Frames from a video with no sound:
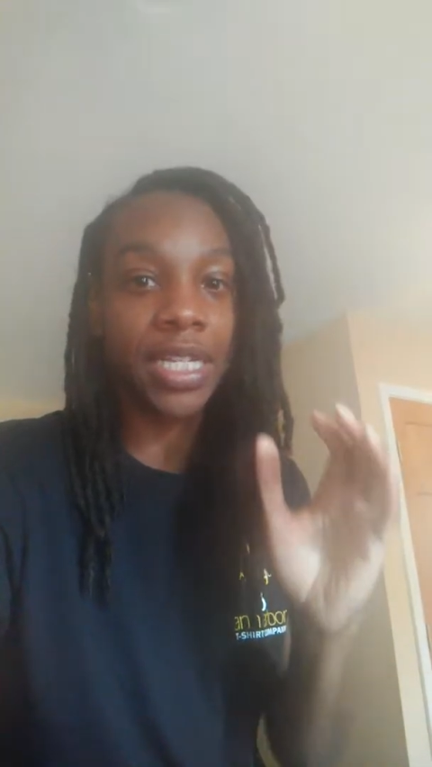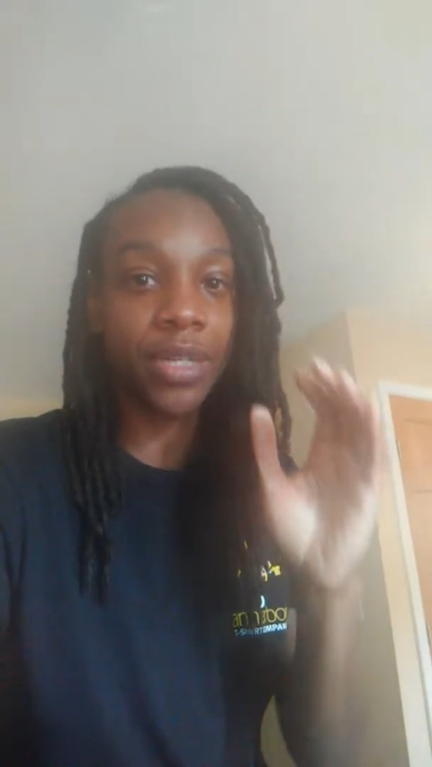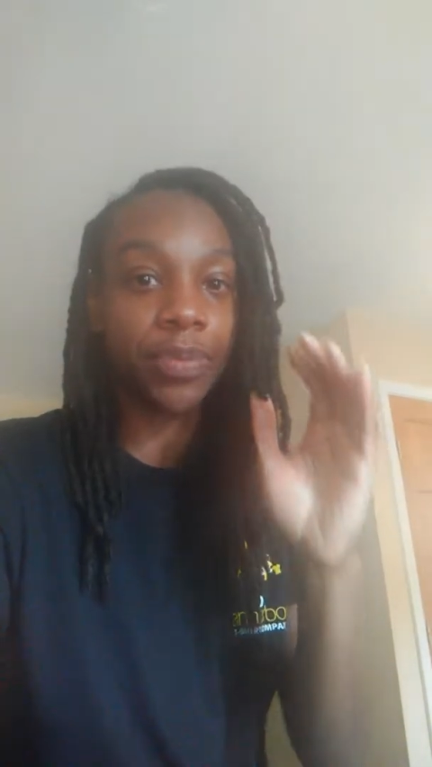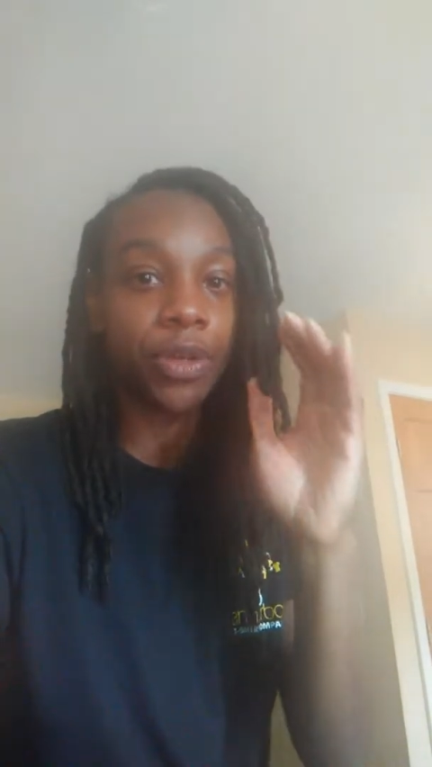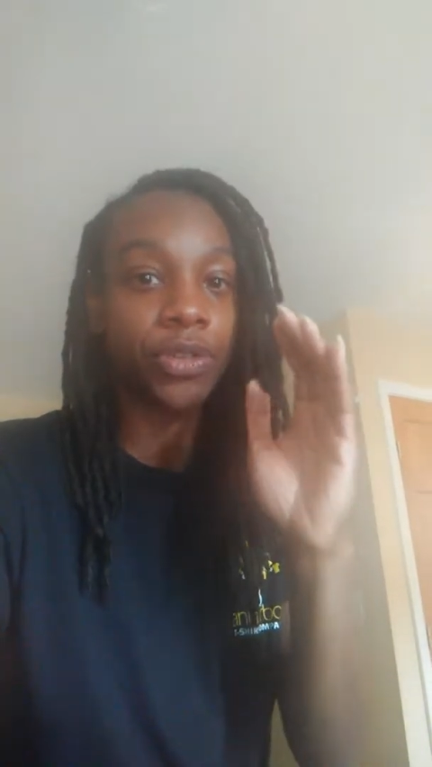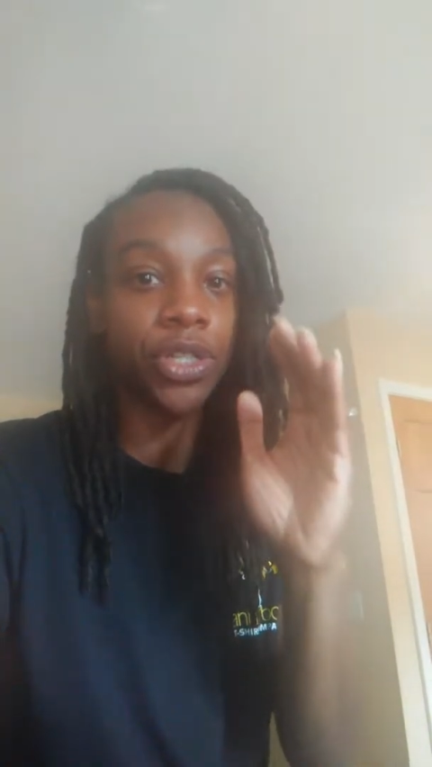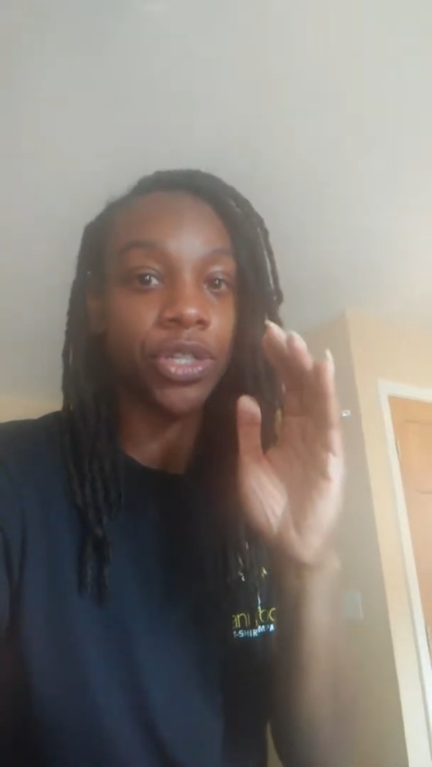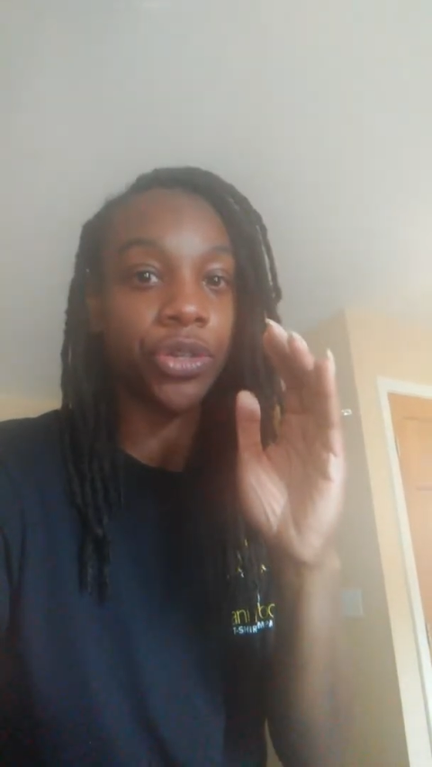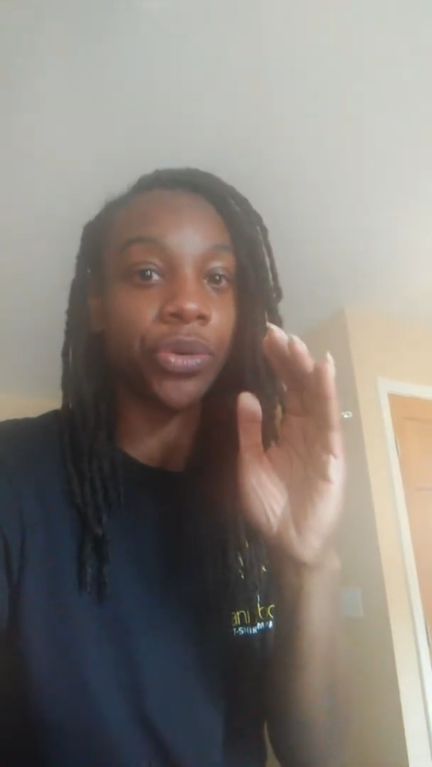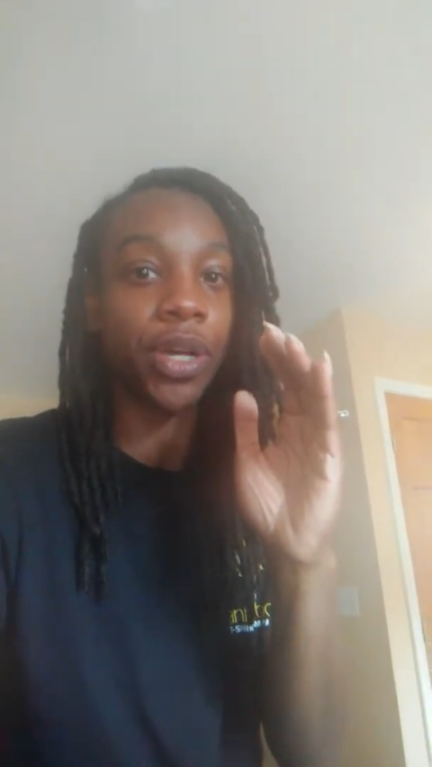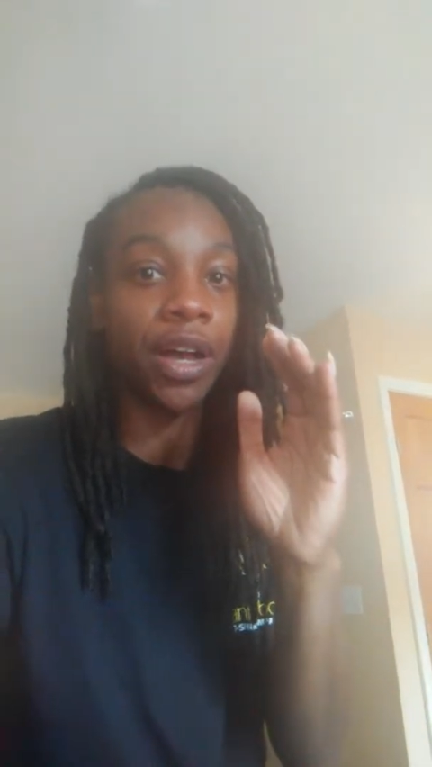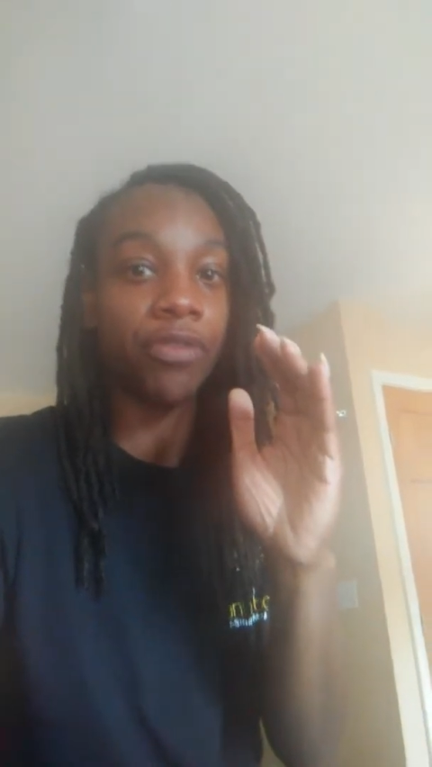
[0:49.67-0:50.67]
It's supposed
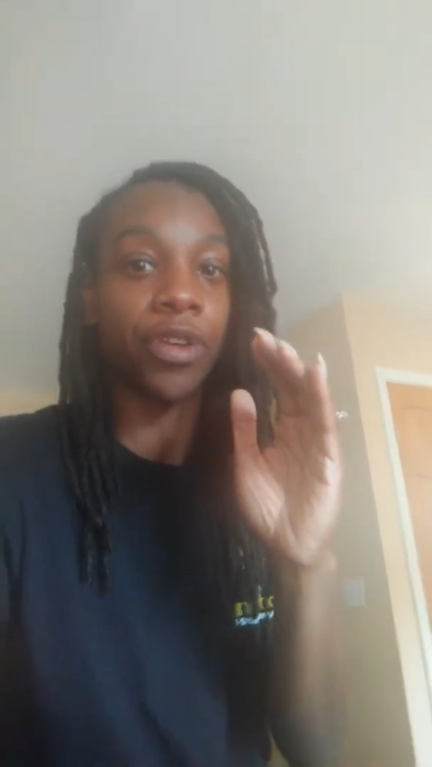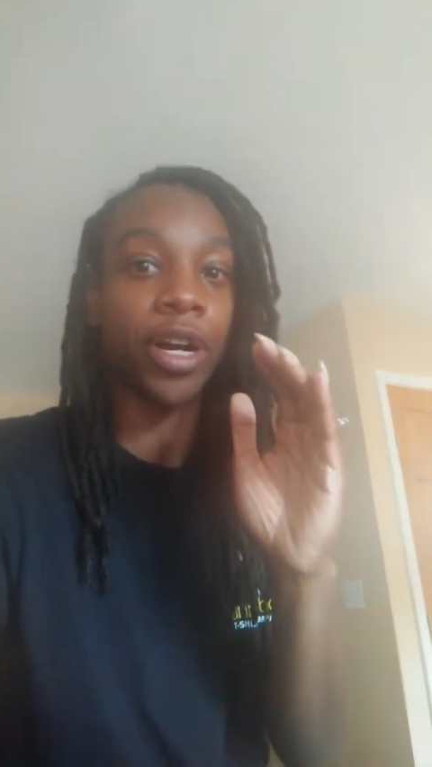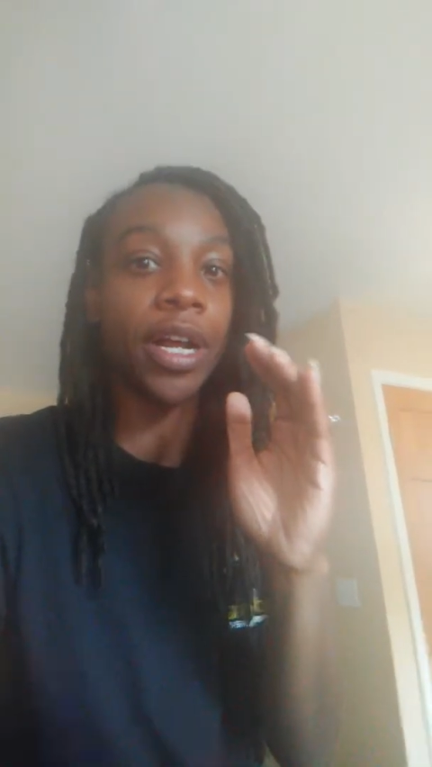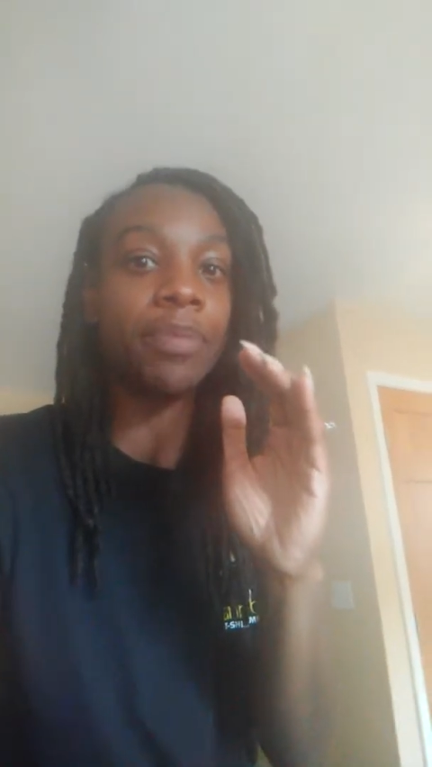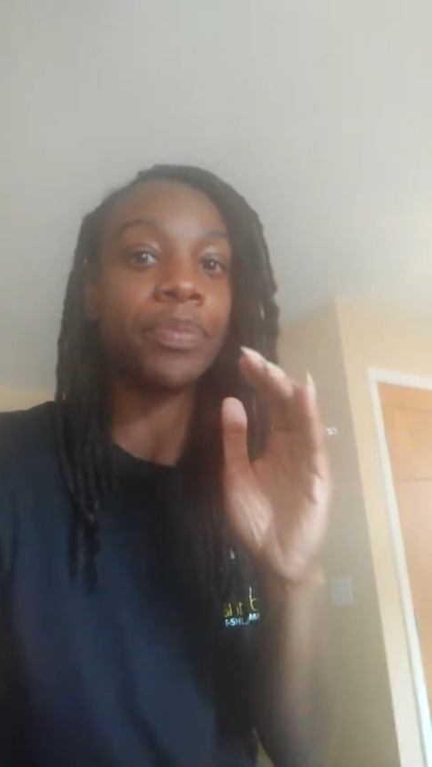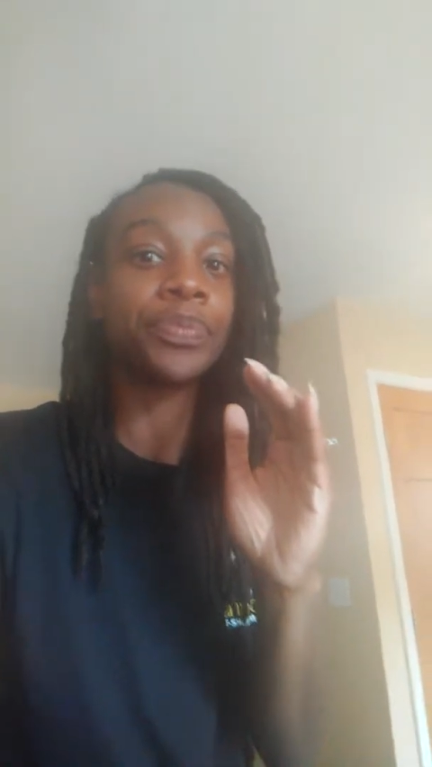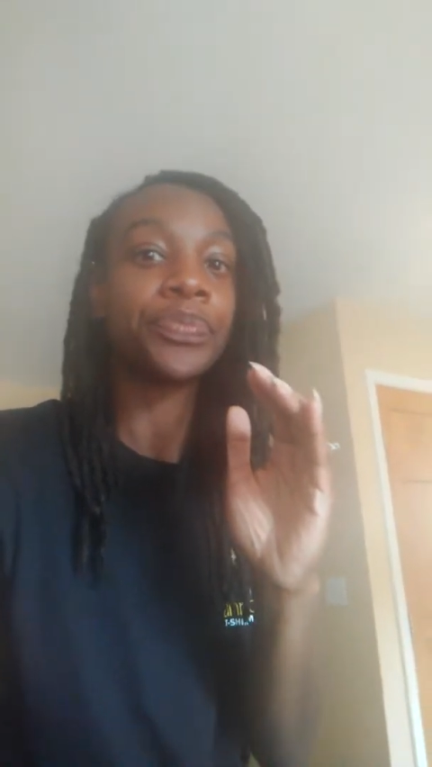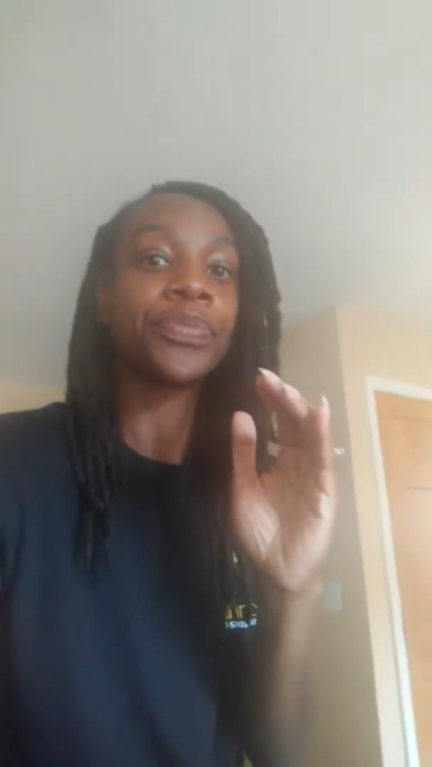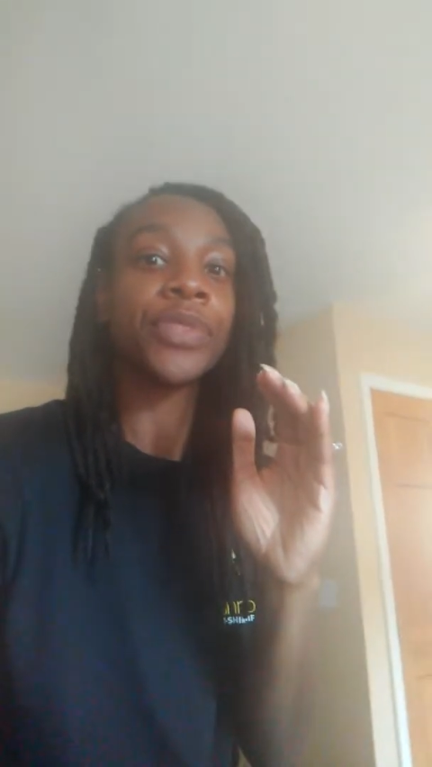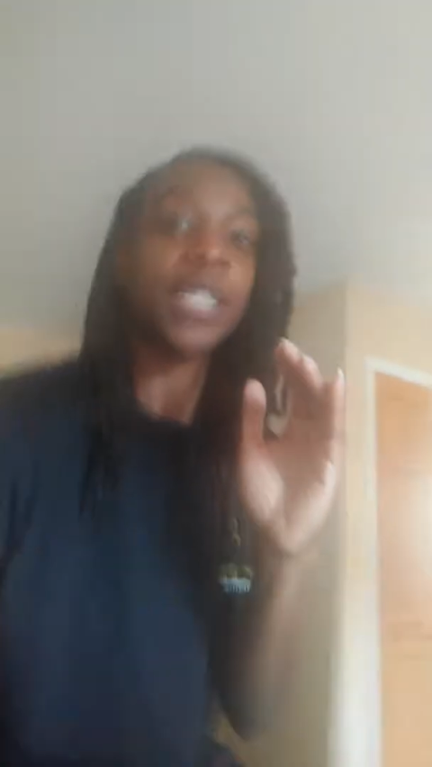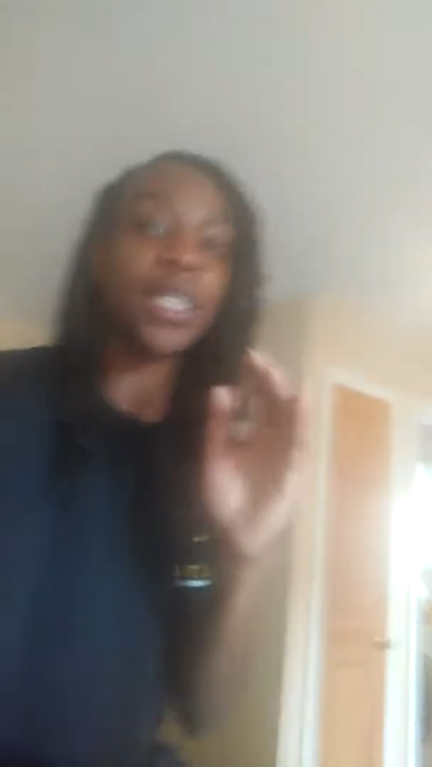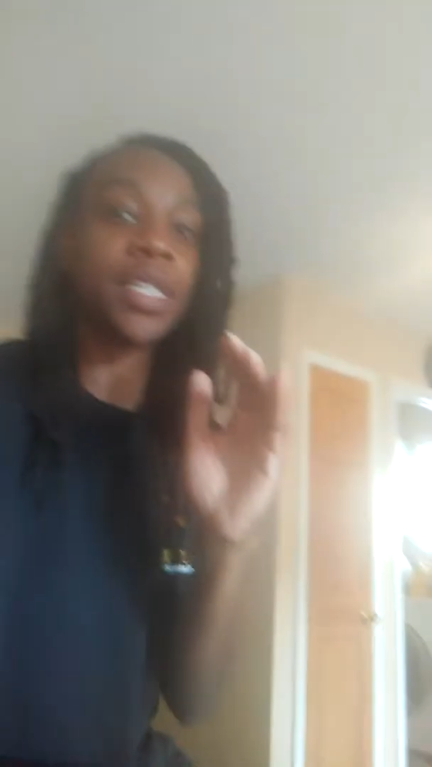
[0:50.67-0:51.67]
to cover up
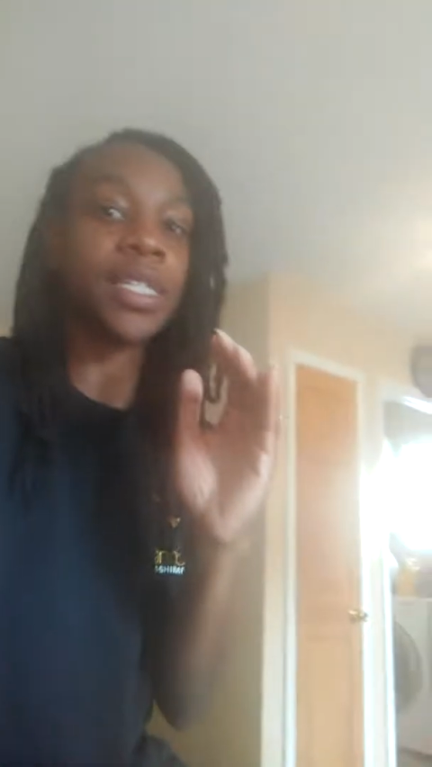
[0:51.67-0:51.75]
the